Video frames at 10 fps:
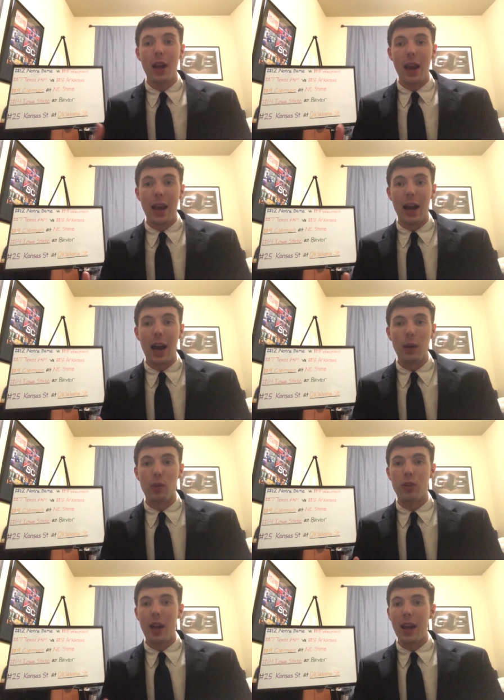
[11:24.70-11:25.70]
and Iowa
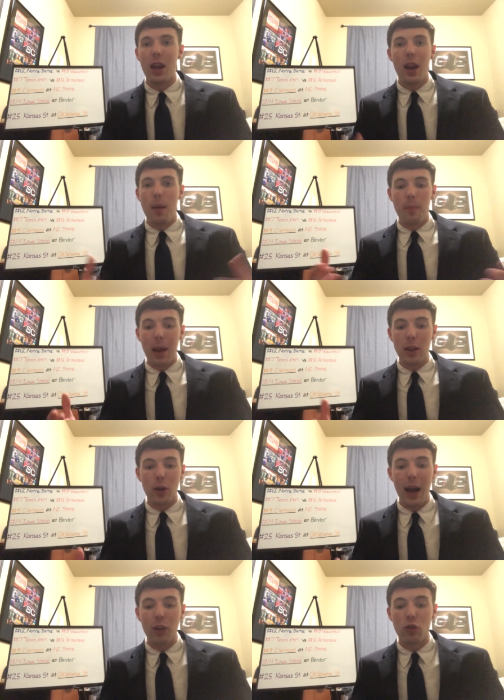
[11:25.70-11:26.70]
State.
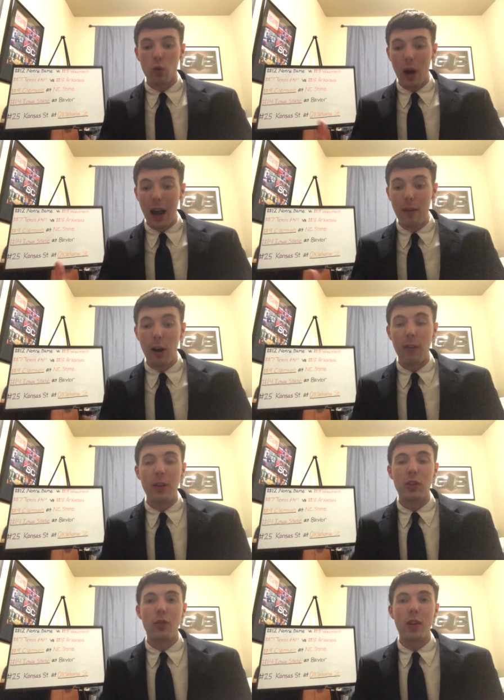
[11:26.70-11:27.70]
Baylor has thrived
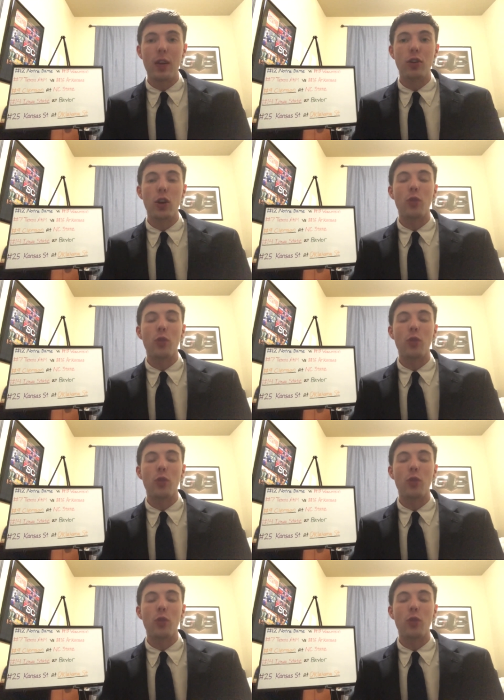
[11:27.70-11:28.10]
offensively this year,